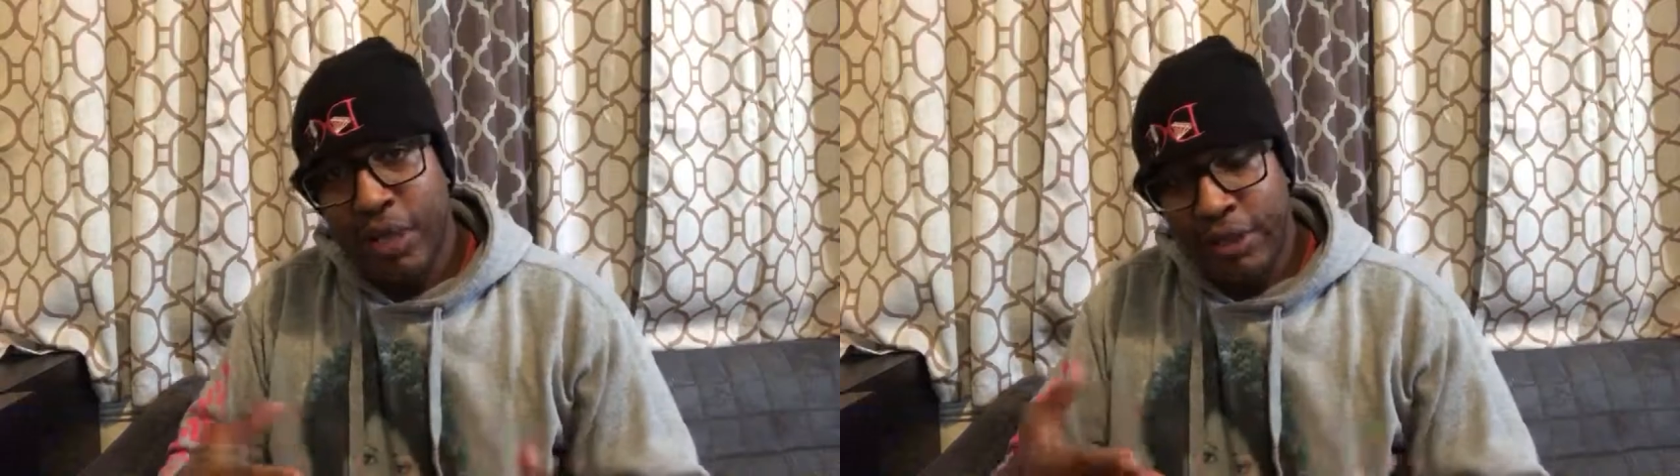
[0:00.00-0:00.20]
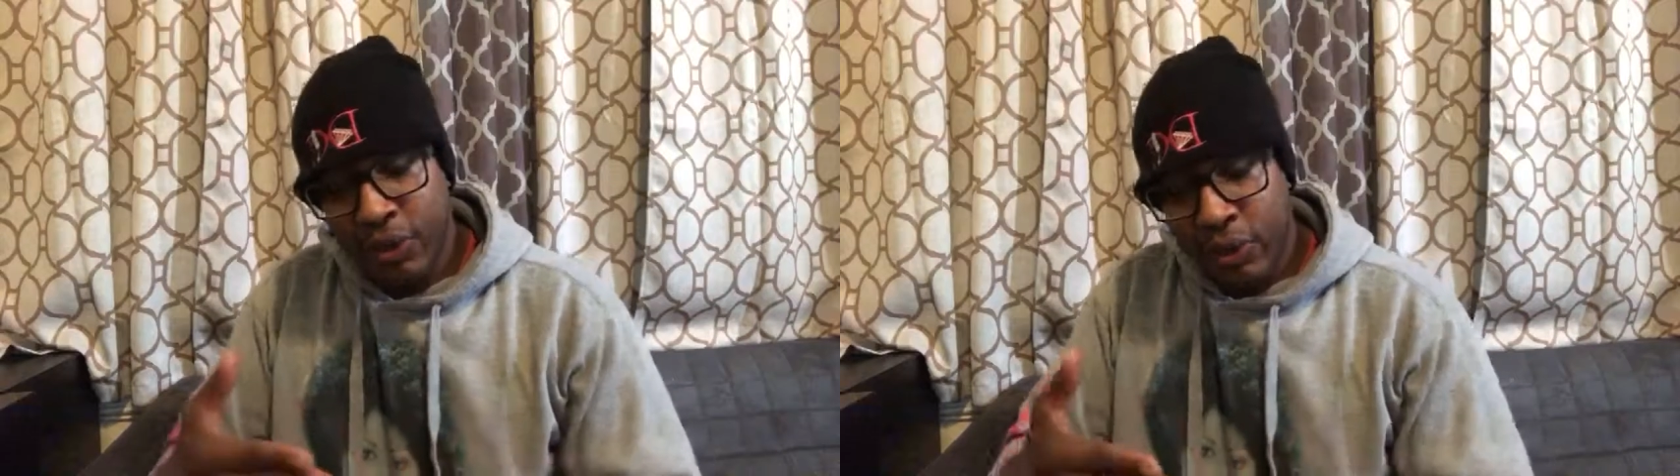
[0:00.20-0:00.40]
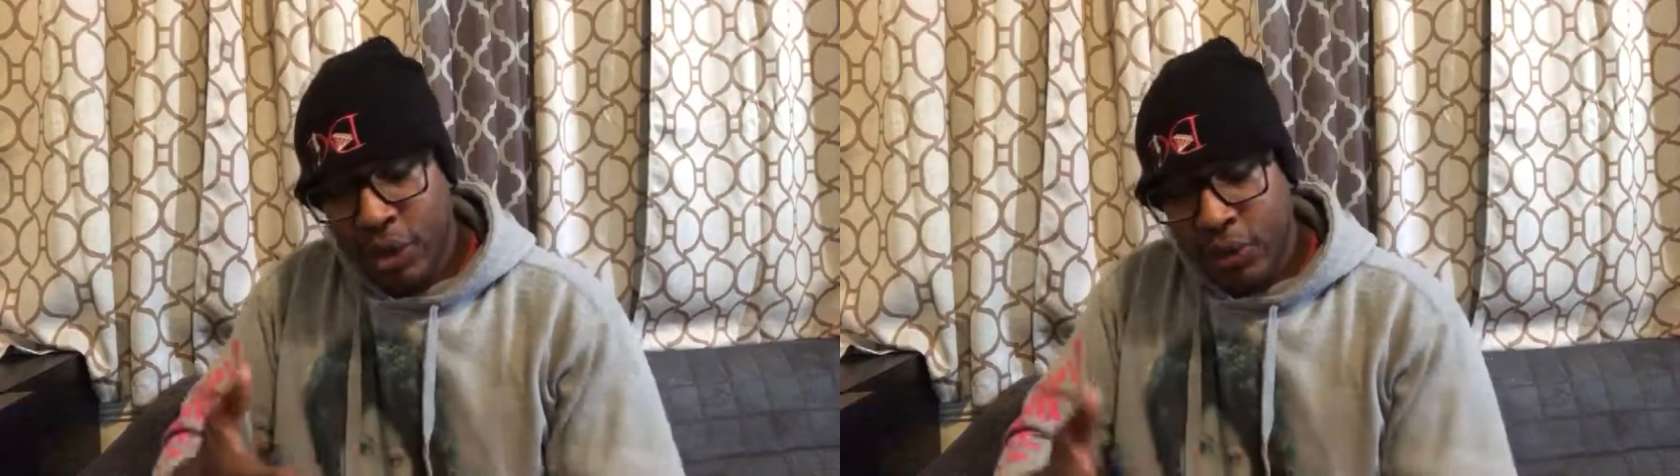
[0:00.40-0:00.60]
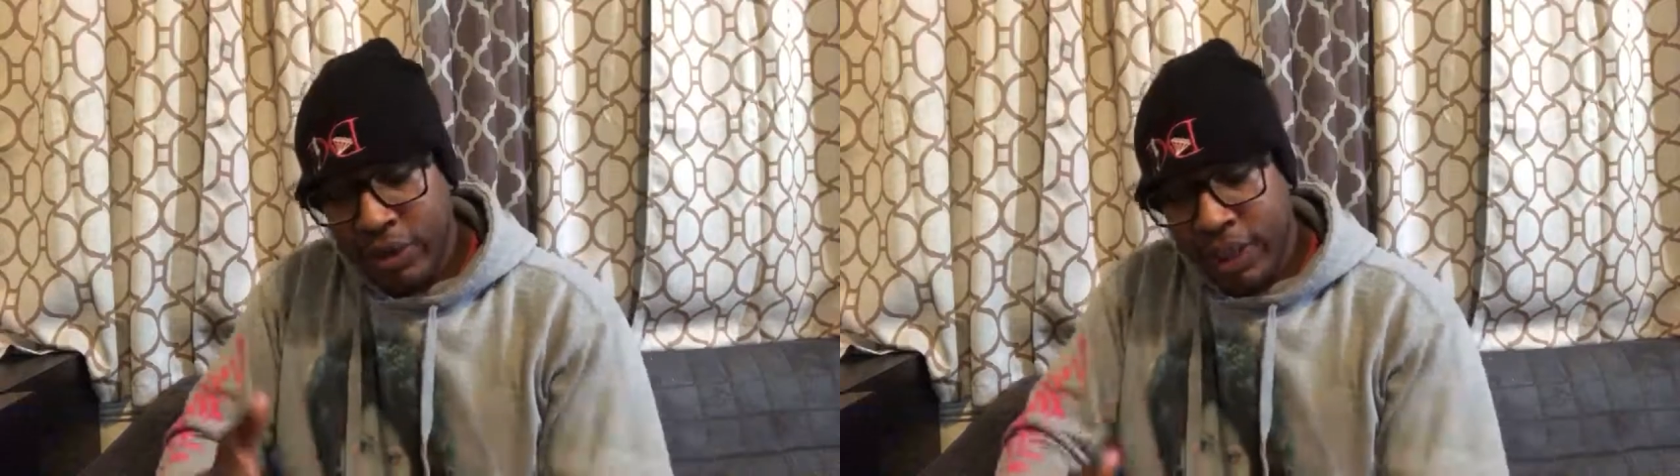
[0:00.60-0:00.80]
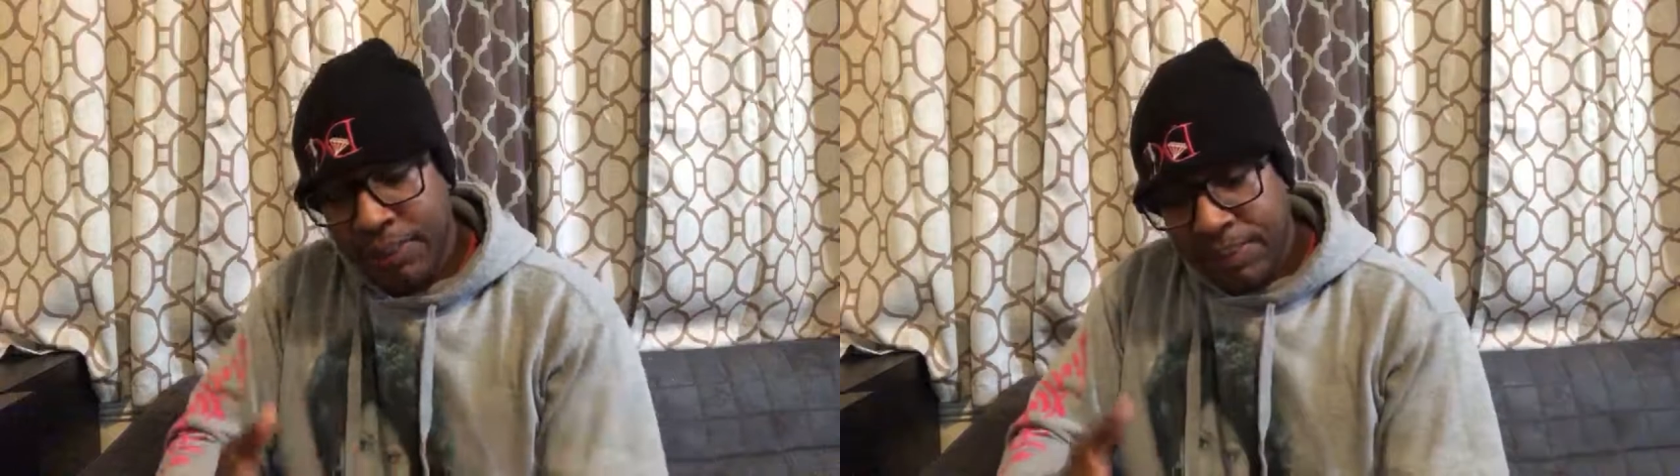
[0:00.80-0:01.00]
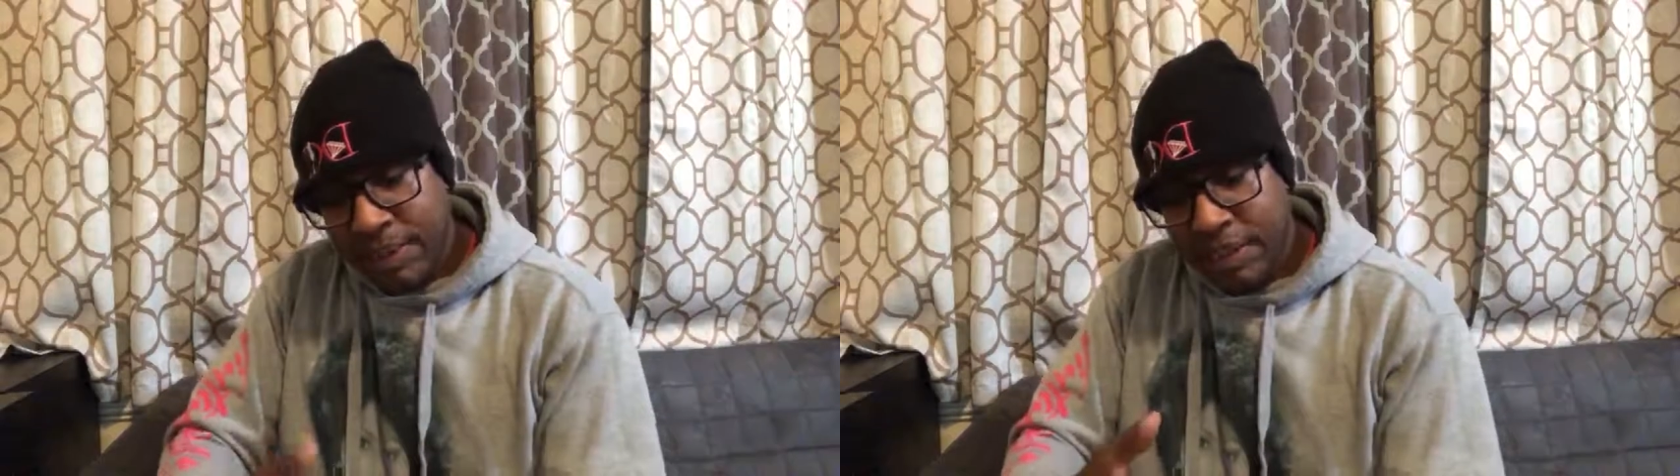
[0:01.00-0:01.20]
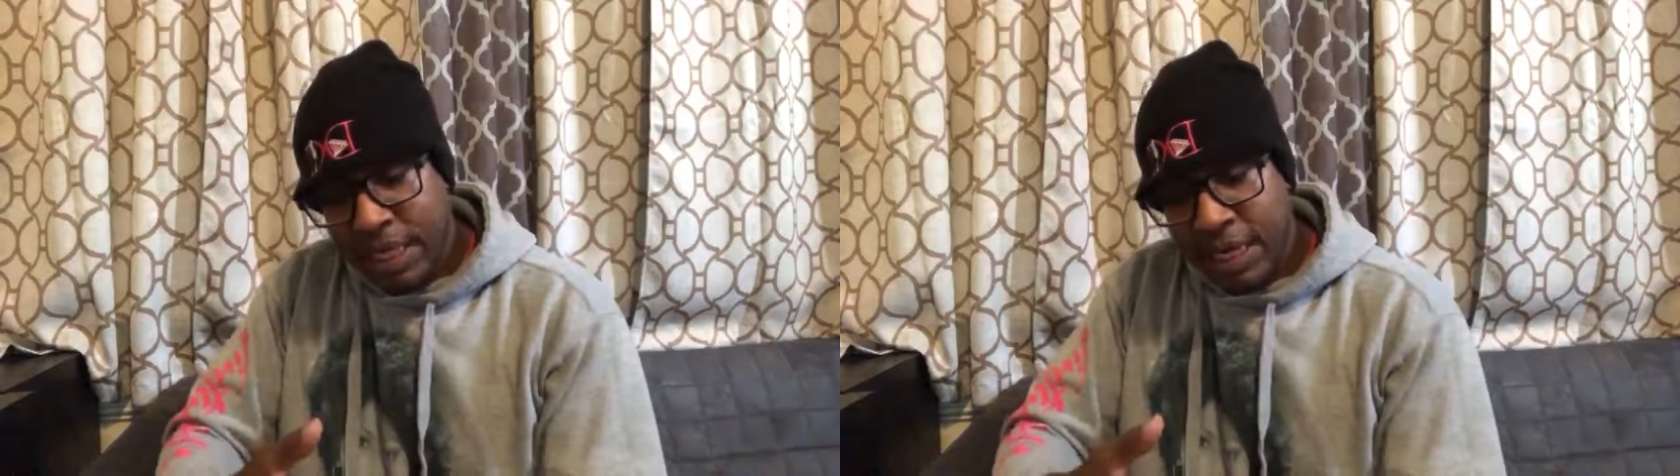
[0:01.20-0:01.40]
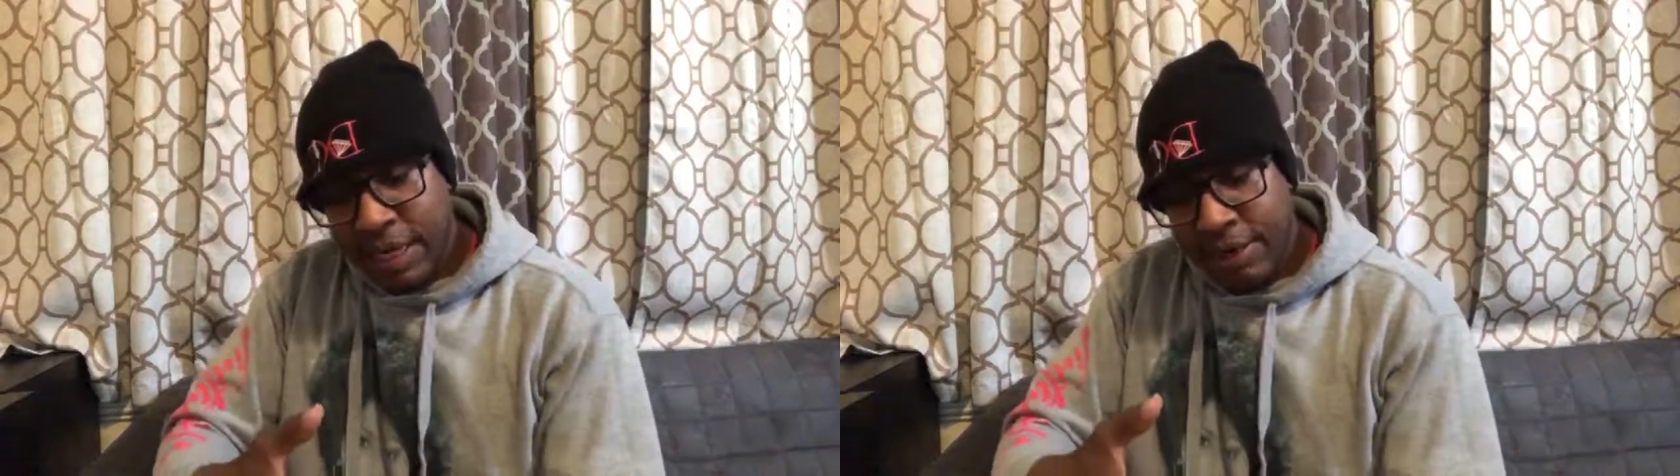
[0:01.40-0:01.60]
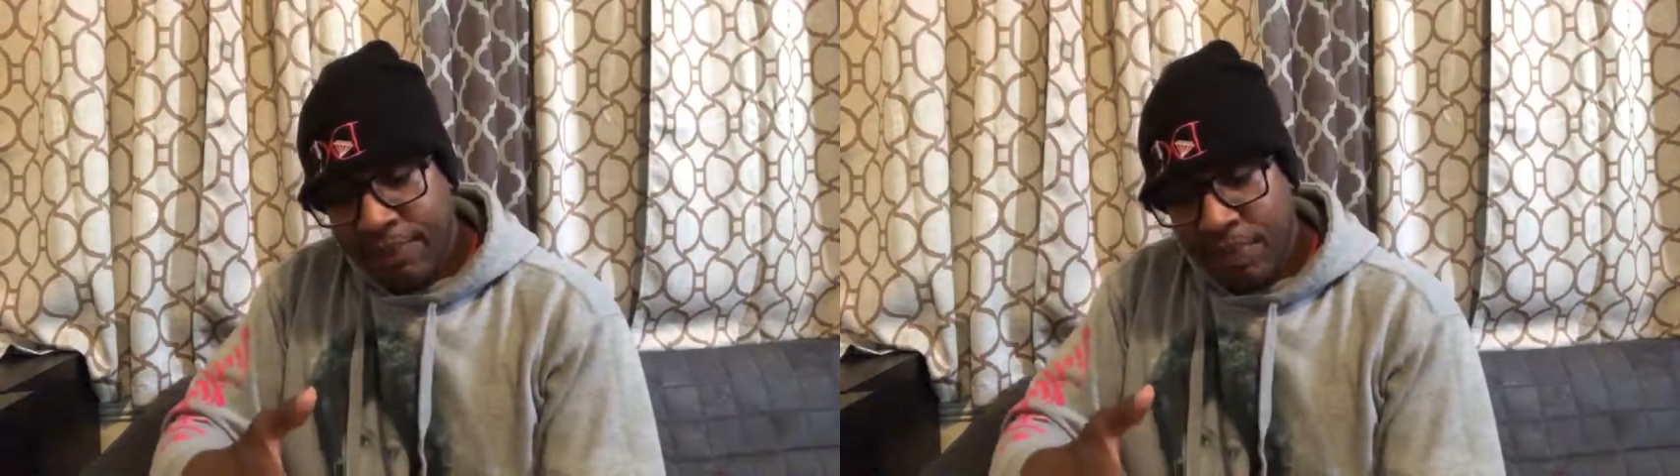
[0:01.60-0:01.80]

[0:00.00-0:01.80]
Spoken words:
and you go deep inside